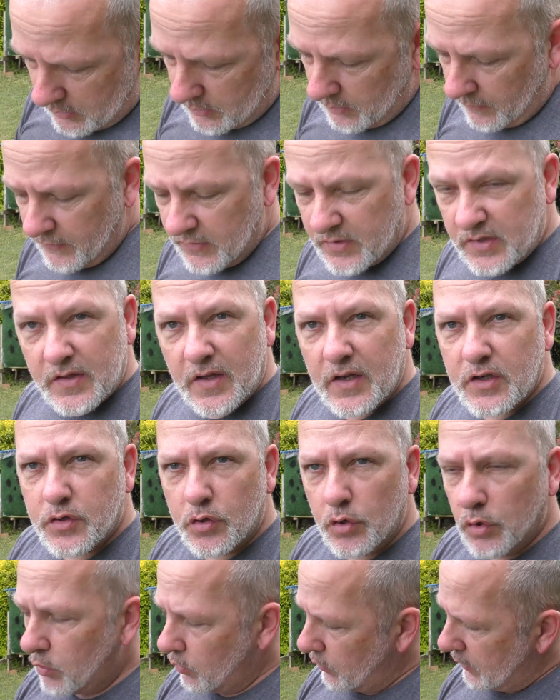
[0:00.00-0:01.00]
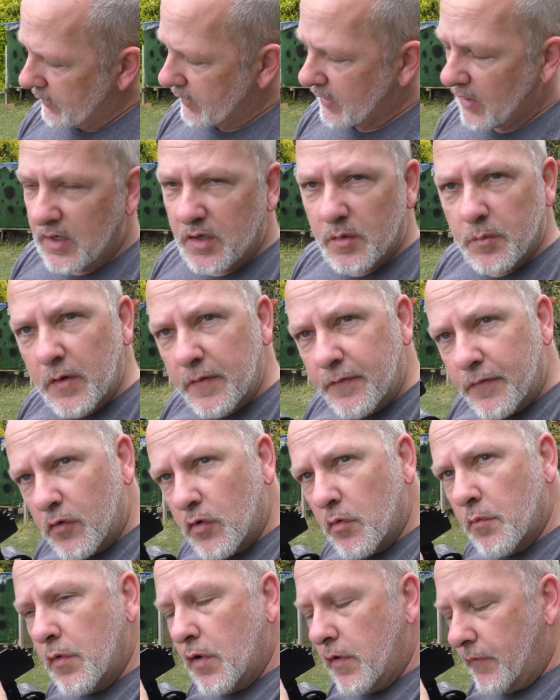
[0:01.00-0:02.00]
So obviously that tool is going to be for
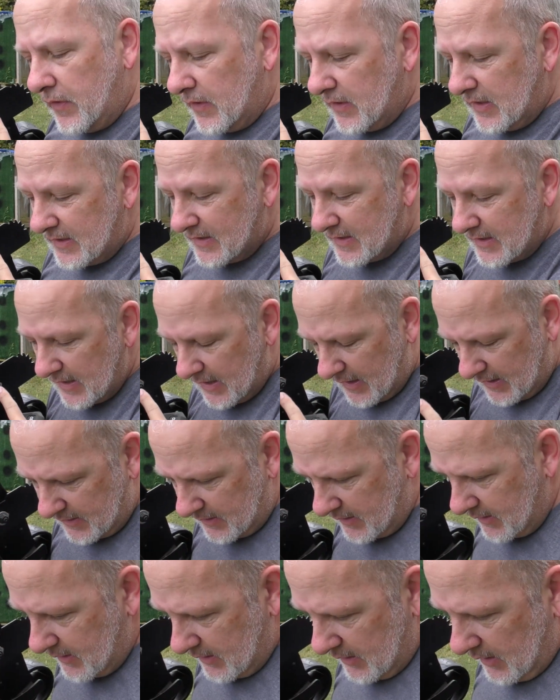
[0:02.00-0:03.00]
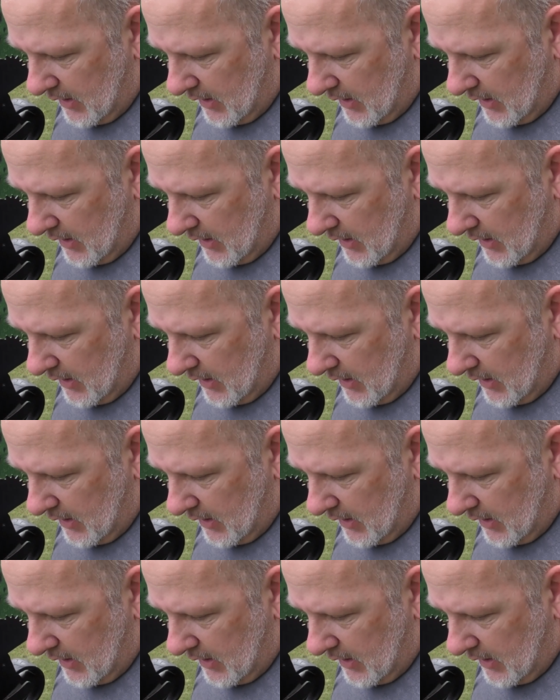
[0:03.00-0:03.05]
removing this nut.